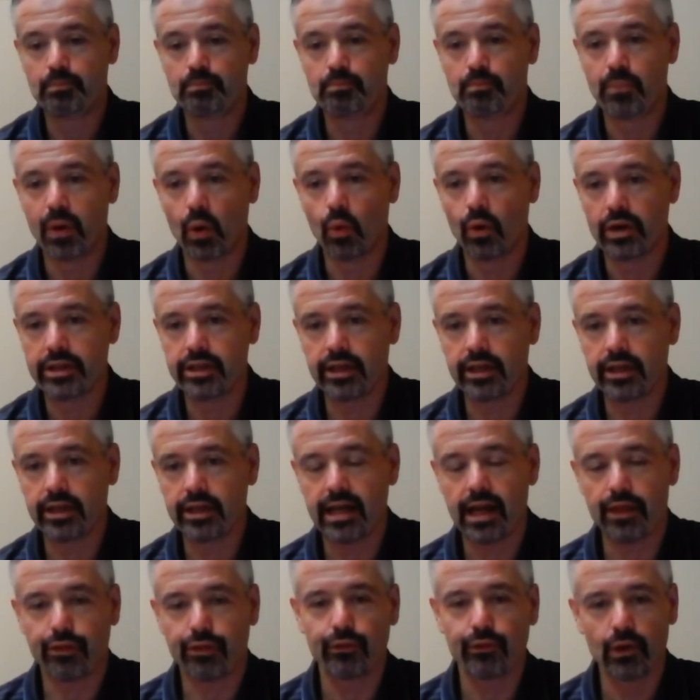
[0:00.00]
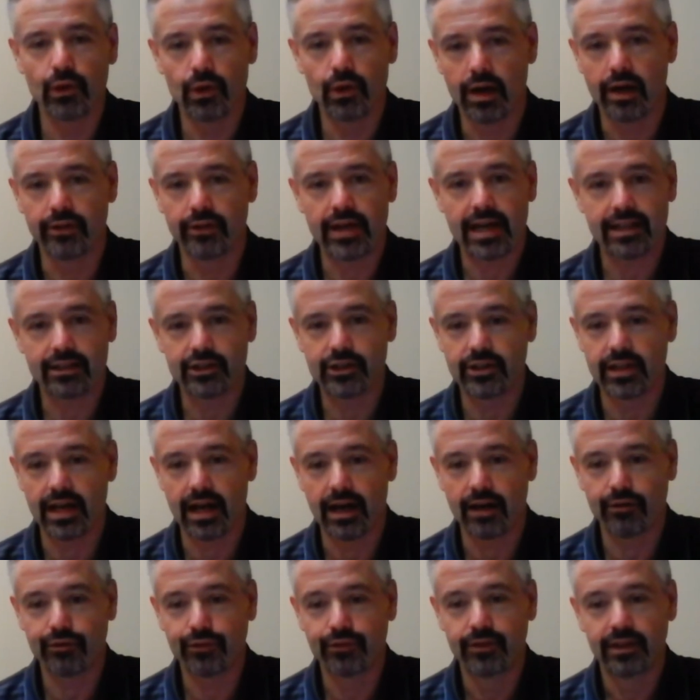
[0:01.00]
But when you get through all that
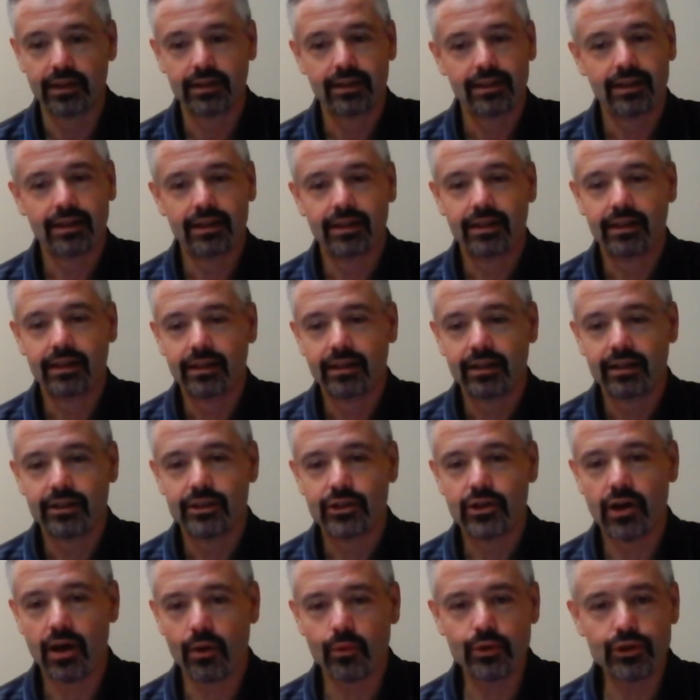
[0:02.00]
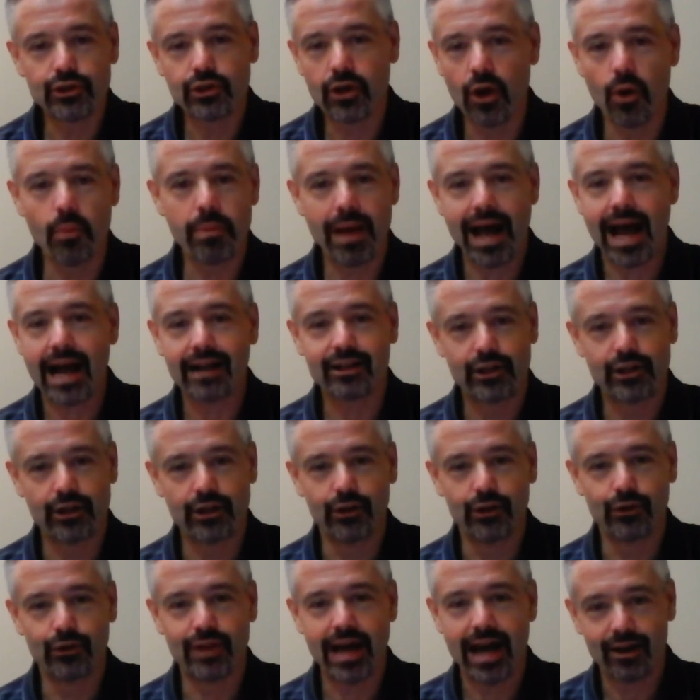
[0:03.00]
stuff, you always go back
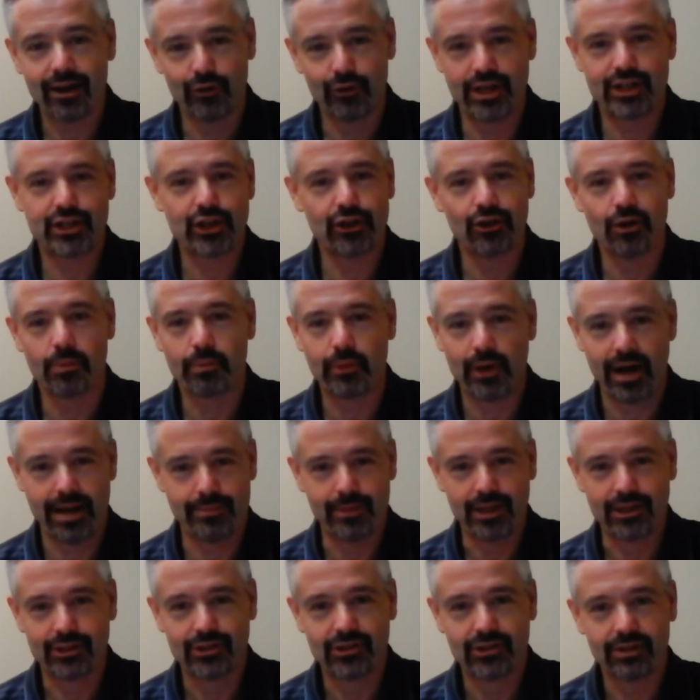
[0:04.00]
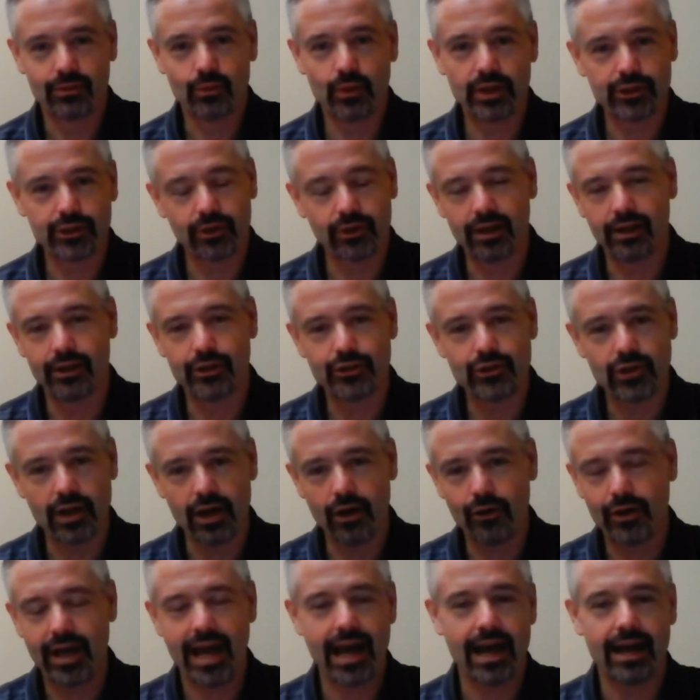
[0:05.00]
to that original premise, which was,
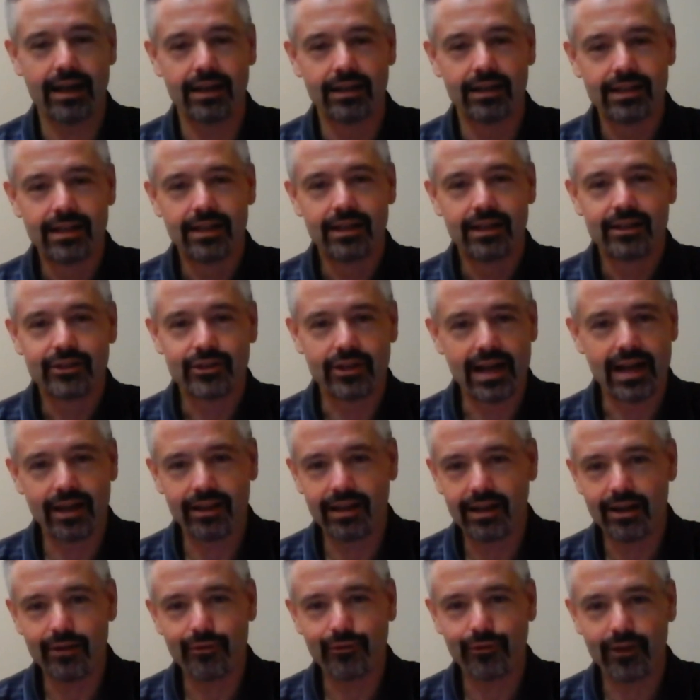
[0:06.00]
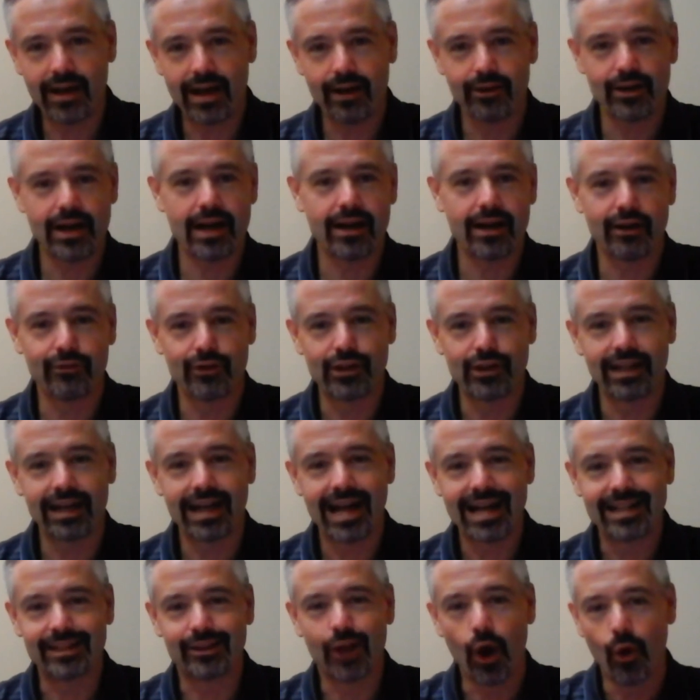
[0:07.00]
okay, so now that I found out everything
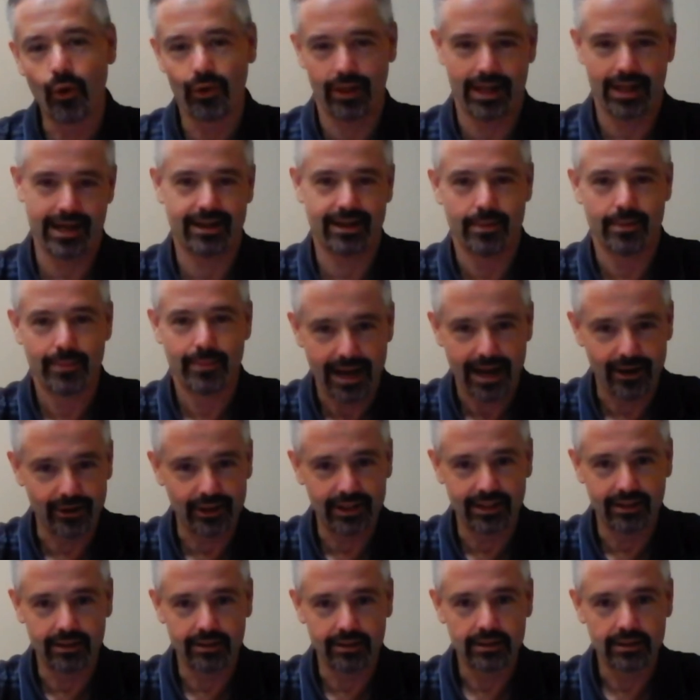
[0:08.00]
I don't like about it,